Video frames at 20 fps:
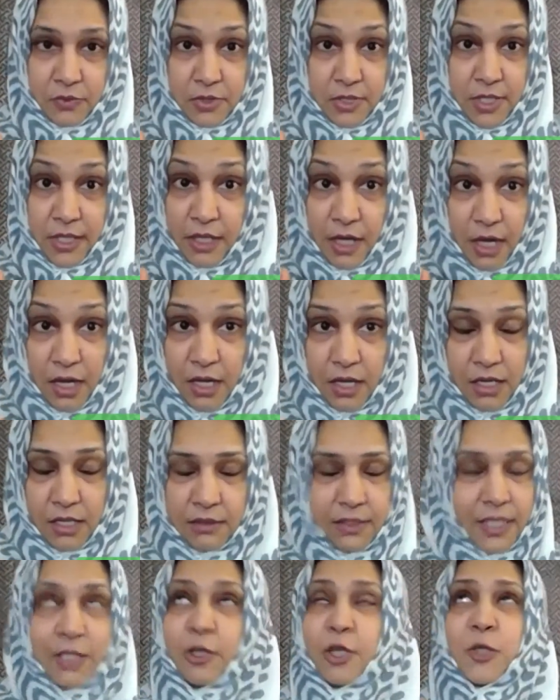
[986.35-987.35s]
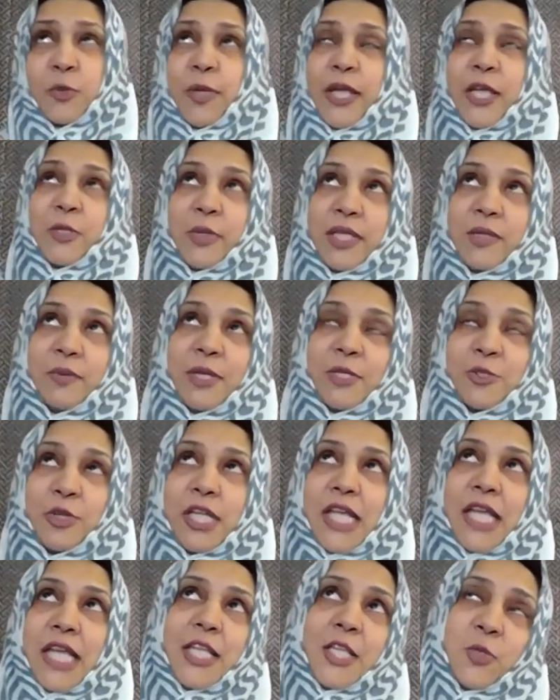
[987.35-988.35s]
She was like, "Haan, nahi not 2021,
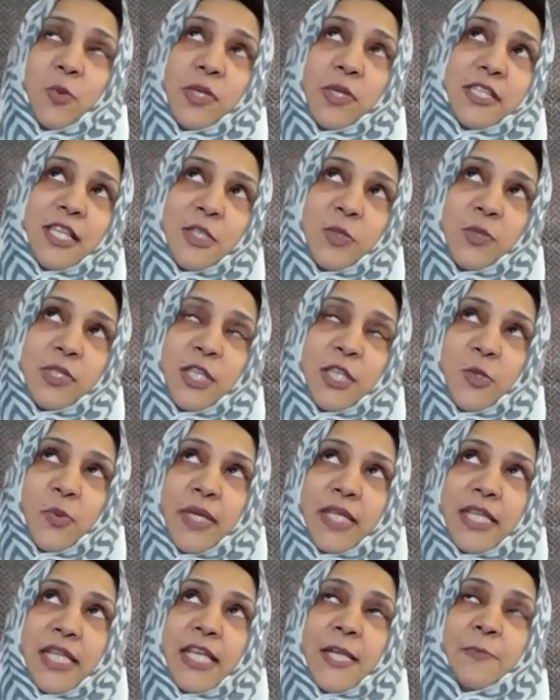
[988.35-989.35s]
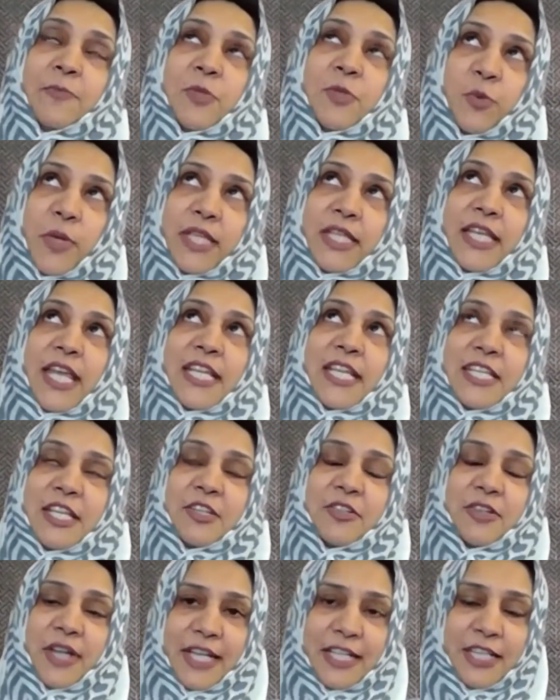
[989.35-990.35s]
sorry. This was in
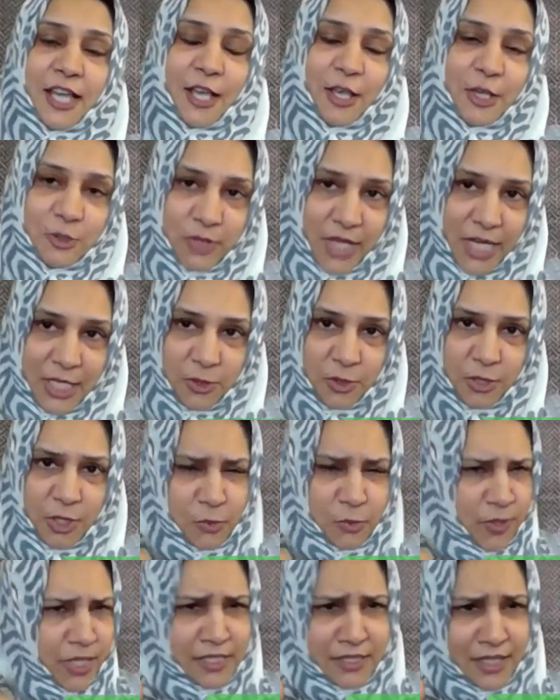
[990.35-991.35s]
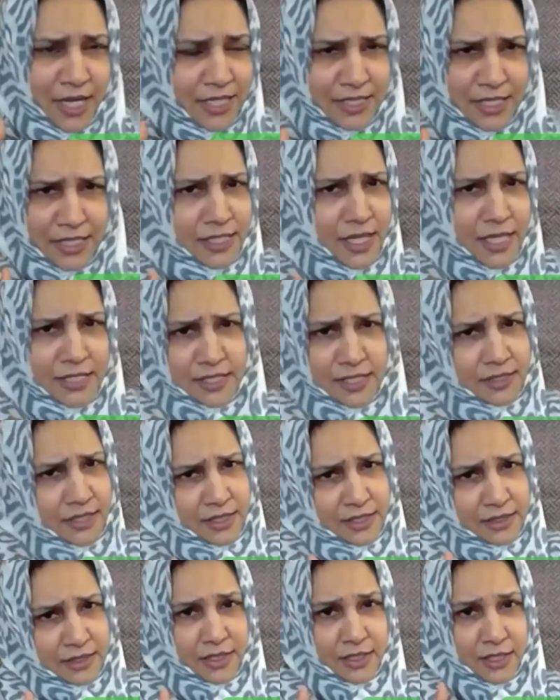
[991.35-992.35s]
2018, right?" So I told her 2019 ka
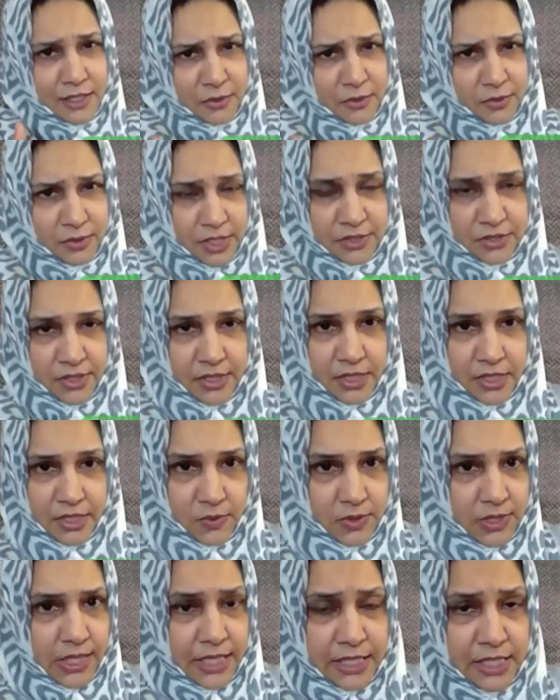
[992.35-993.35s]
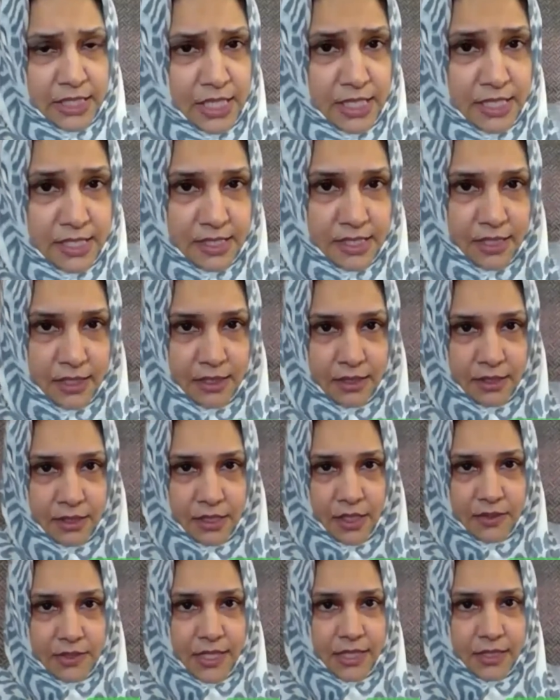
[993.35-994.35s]
agenda nahi tha ladkiyon ki training. She was like, "Yes."
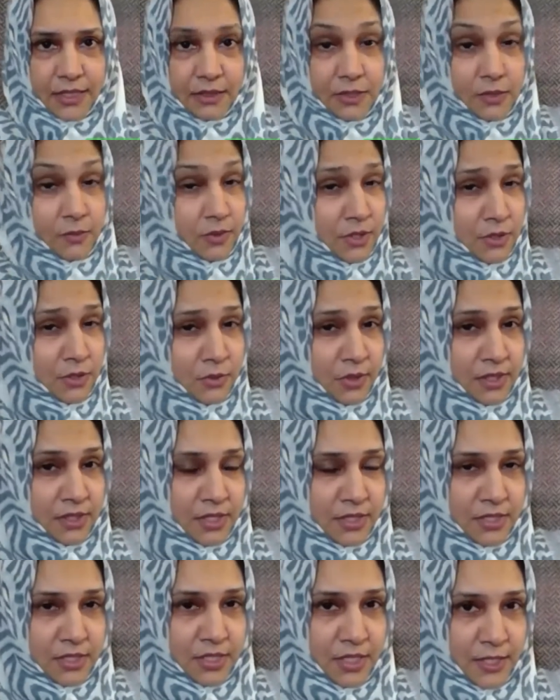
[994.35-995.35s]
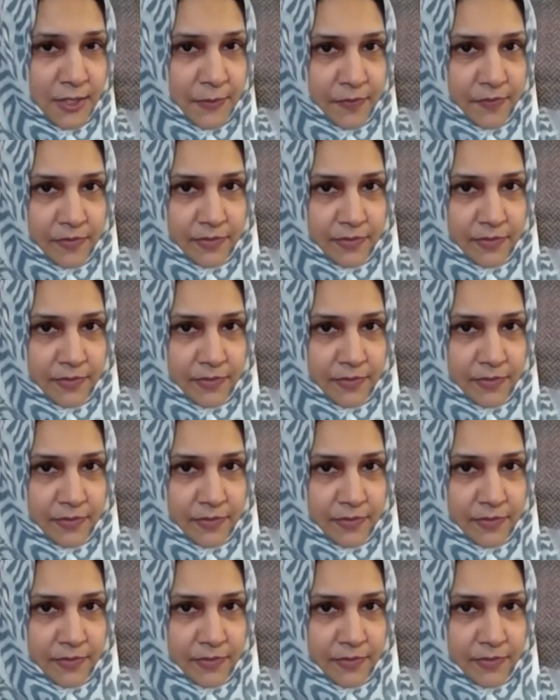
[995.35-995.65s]
I was like, "Do you want to do it this year?"